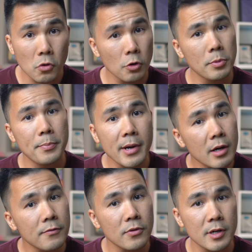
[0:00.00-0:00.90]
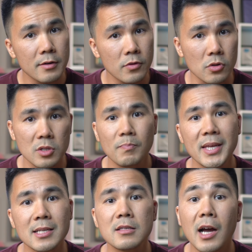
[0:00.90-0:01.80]
or preparing for interviews
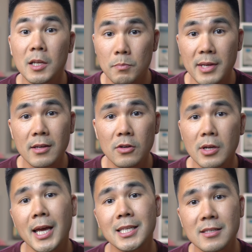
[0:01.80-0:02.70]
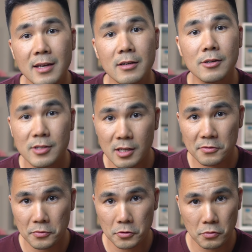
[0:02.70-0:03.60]
is not being good at standard
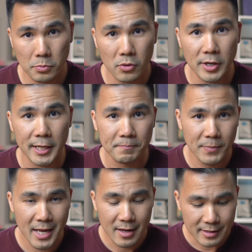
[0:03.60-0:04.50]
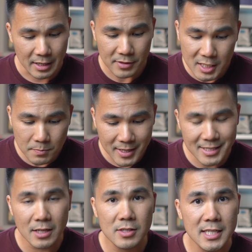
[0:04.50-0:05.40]
Salesforce reporting. Now, this may
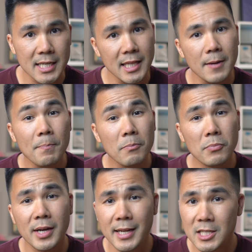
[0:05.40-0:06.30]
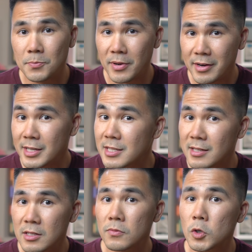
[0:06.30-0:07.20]
sound silly, but experienced
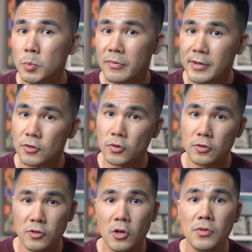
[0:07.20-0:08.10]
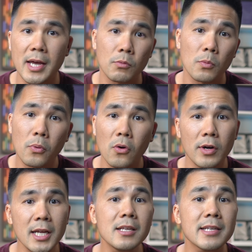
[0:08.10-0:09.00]
Salesforce professionals know that
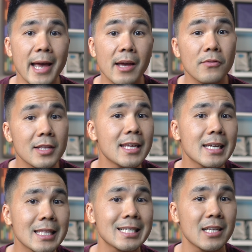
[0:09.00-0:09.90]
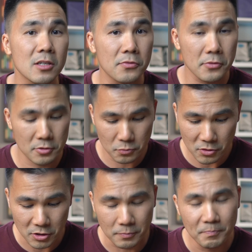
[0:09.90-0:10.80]
reporting is everything in the Salesforce
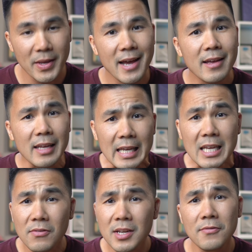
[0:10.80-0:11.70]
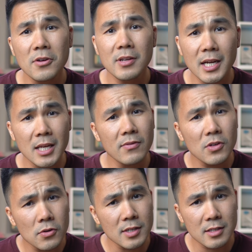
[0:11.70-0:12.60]
world, even if you're not even
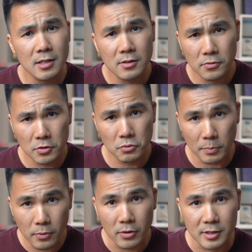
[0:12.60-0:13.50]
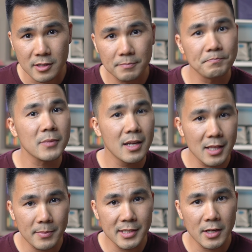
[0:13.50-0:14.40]
using Salesforce reports.
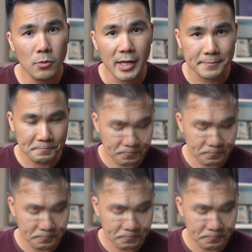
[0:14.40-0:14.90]
Let me tell you why.